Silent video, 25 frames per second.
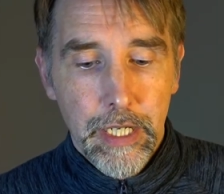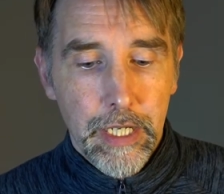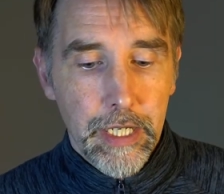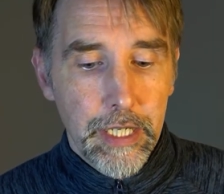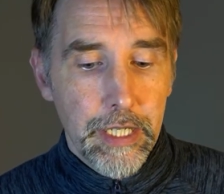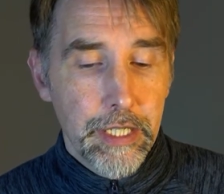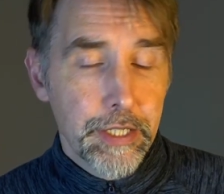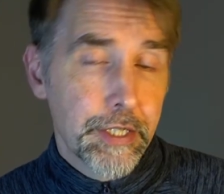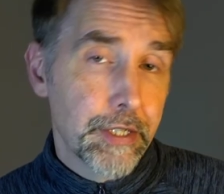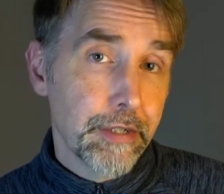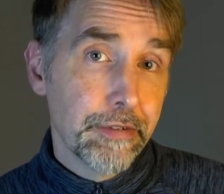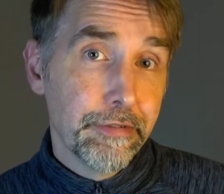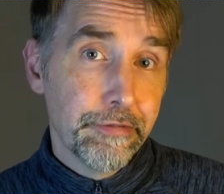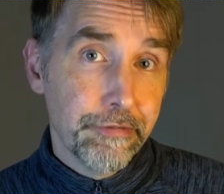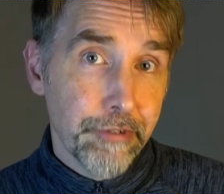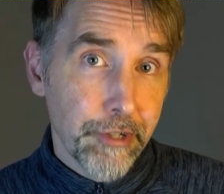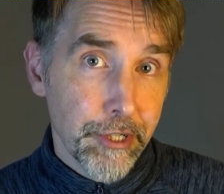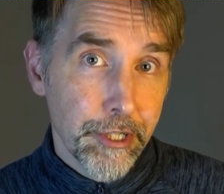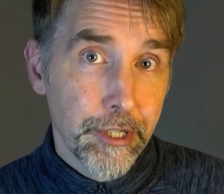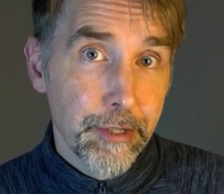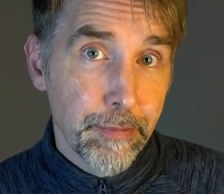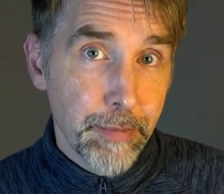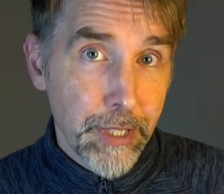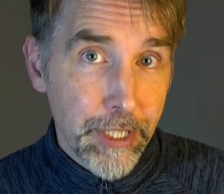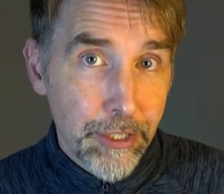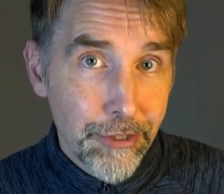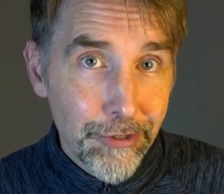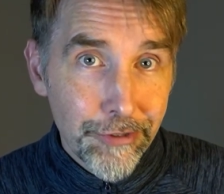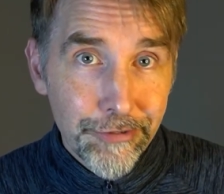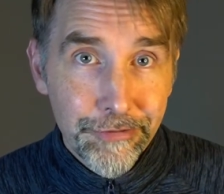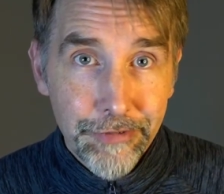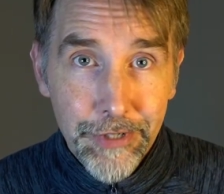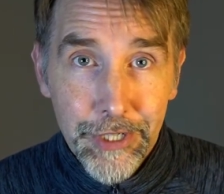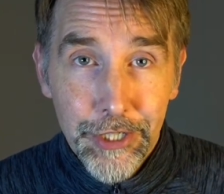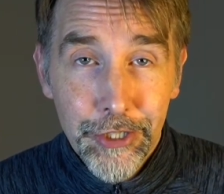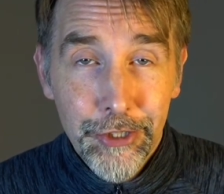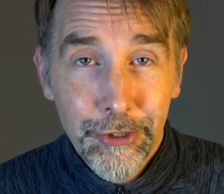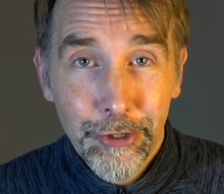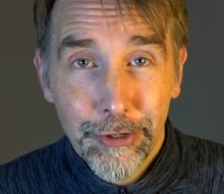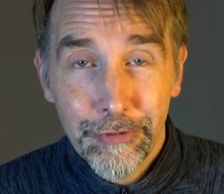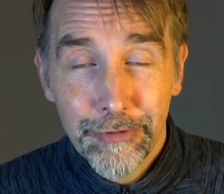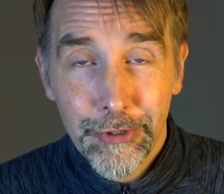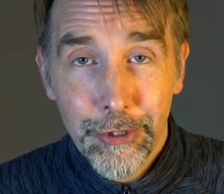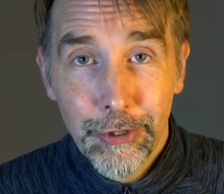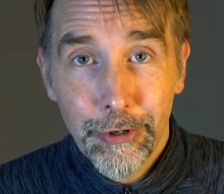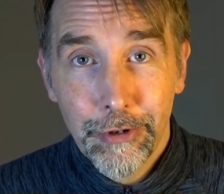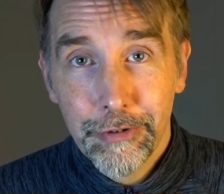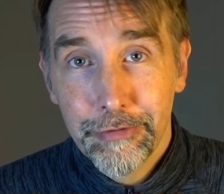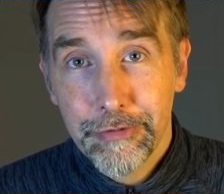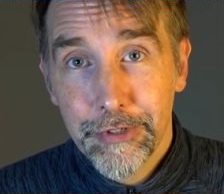It's a fundamental feature of
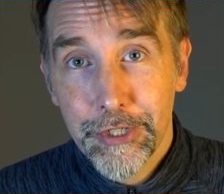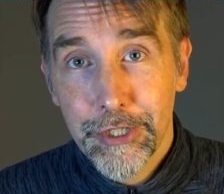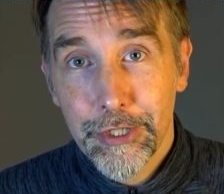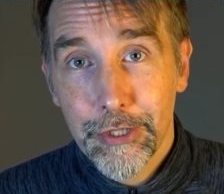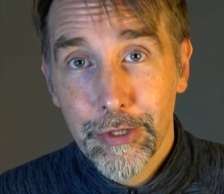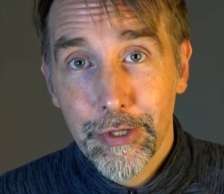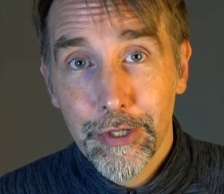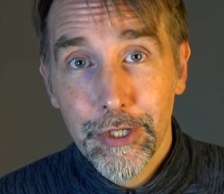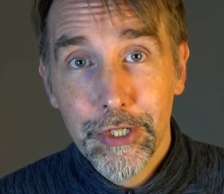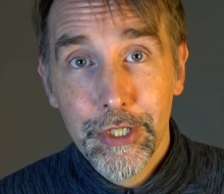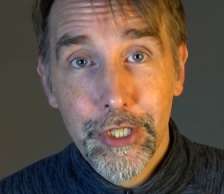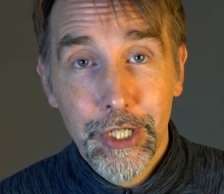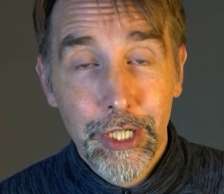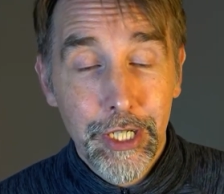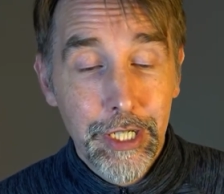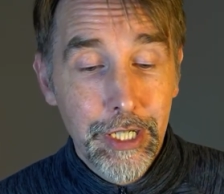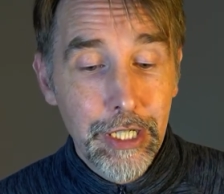neurophysiology